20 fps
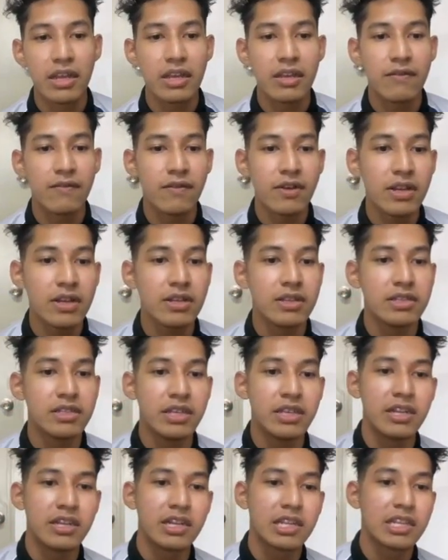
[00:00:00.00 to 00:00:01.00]
even
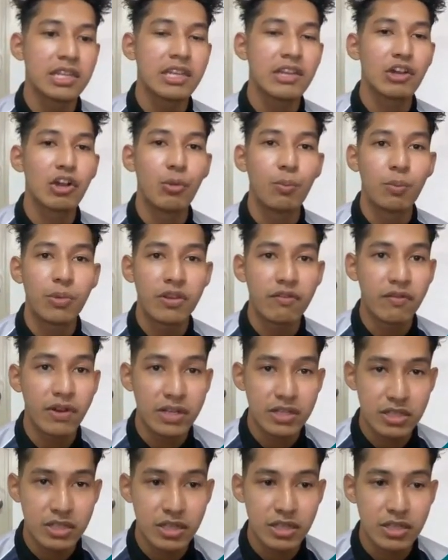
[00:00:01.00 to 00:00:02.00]
generating complete
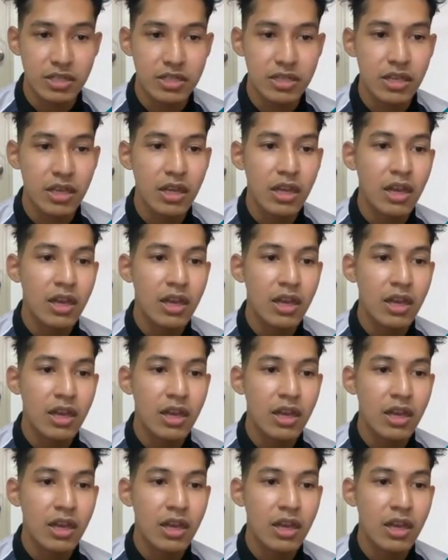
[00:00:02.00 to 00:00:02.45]
functions.